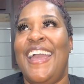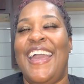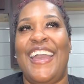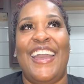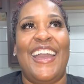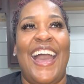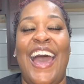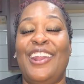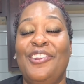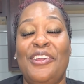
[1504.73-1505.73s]
And I
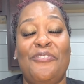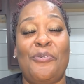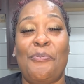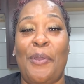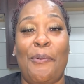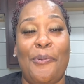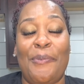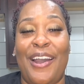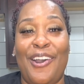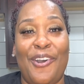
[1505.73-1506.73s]
don't even remember
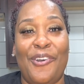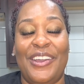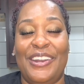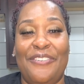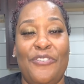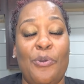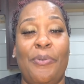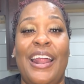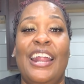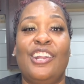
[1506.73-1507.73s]
my whole interview,
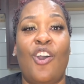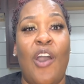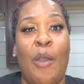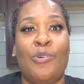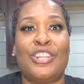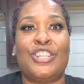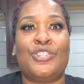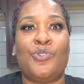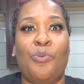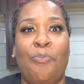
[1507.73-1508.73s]
but I know I was
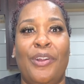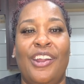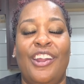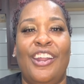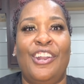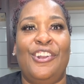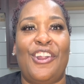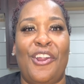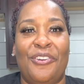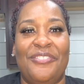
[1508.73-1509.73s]
super
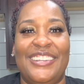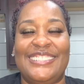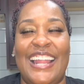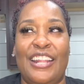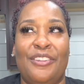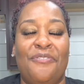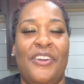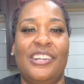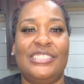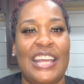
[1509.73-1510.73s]
nervous. Like the
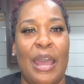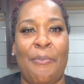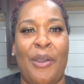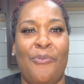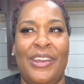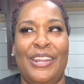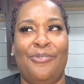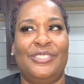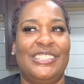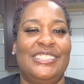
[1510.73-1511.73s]
first time I went, it
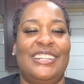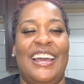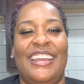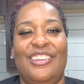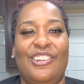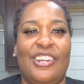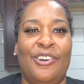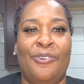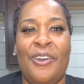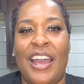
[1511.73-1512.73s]
was just like, you
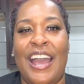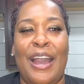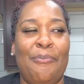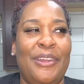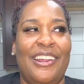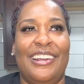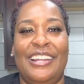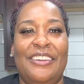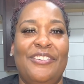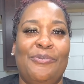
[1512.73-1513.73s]
know, I'm here in
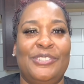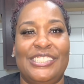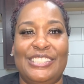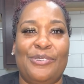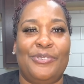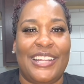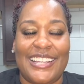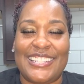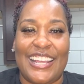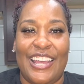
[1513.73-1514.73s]
Cleveland. I'm just see what they
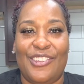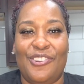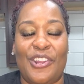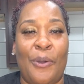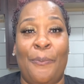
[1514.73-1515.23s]
say, you know.